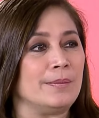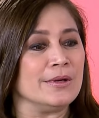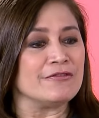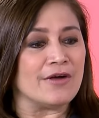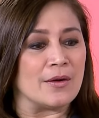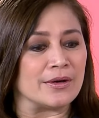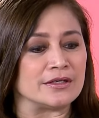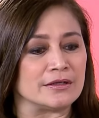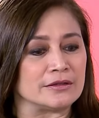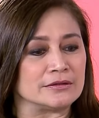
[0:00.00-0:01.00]
if
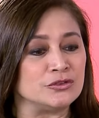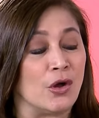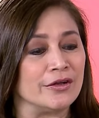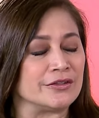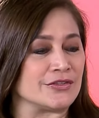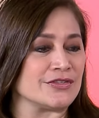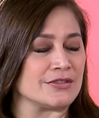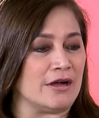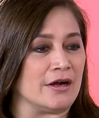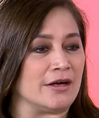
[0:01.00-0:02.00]
our daughters
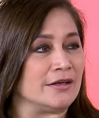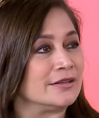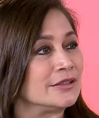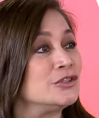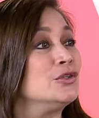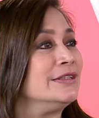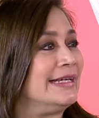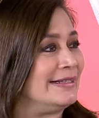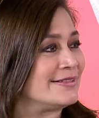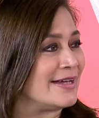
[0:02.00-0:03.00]
are good
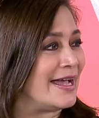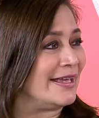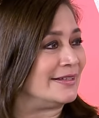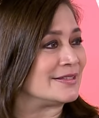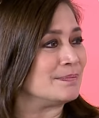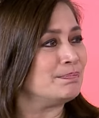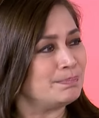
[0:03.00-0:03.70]
in science,